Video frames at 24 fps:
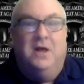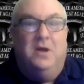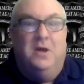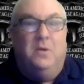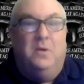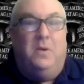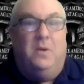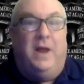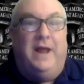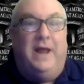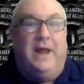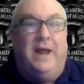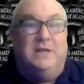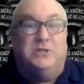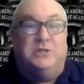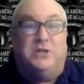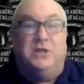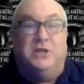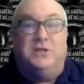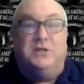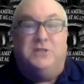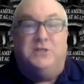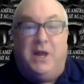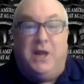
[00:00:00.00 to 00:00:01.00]
right? He's
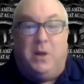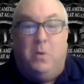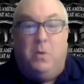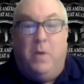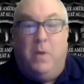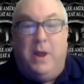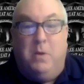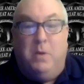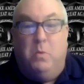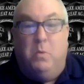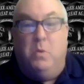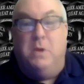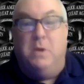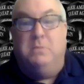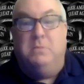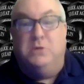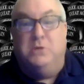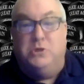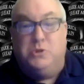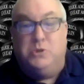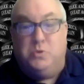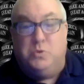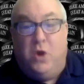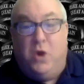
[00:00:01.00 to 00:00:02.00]
going to take away
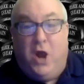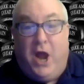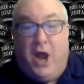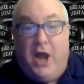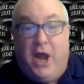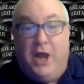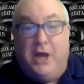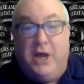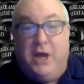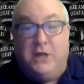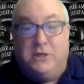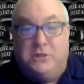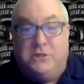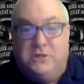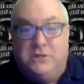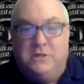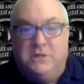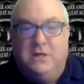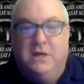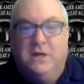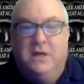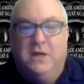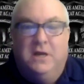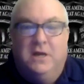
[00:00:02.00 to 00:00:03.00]
women's rights.
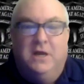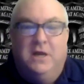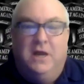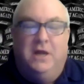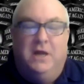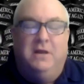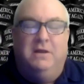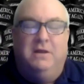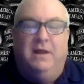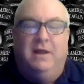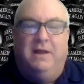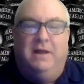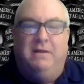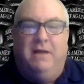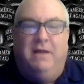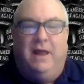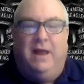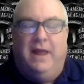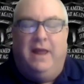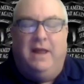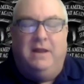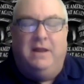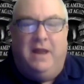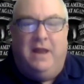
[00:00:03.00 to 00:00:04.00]

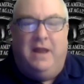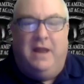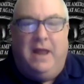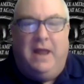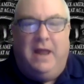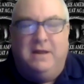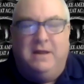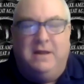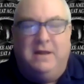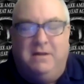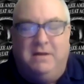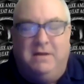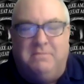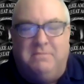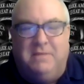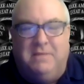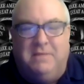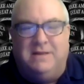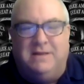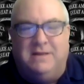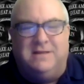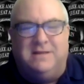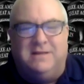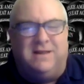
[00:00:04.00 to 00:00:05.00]
And I
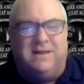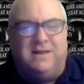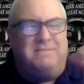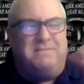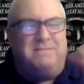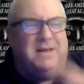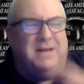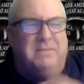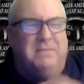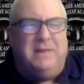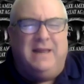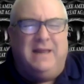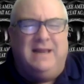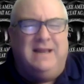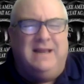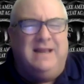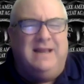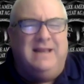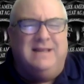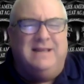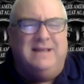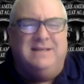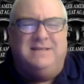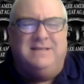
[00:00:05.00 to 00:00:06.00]
mean,
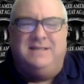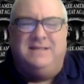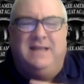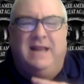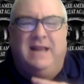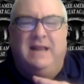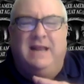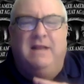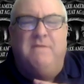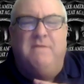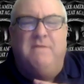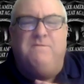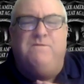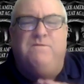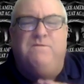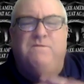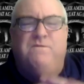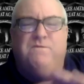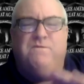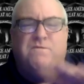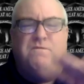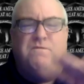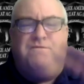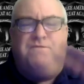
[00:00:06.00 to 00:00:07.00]
it's
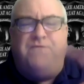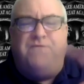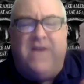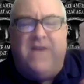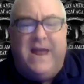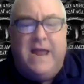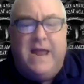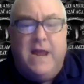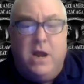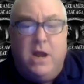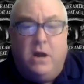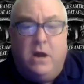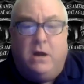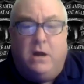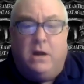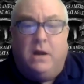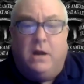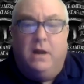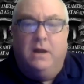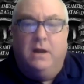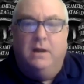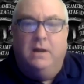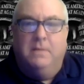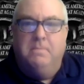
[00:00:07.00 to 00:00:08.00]

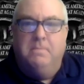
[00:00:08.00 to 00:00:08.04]
fear.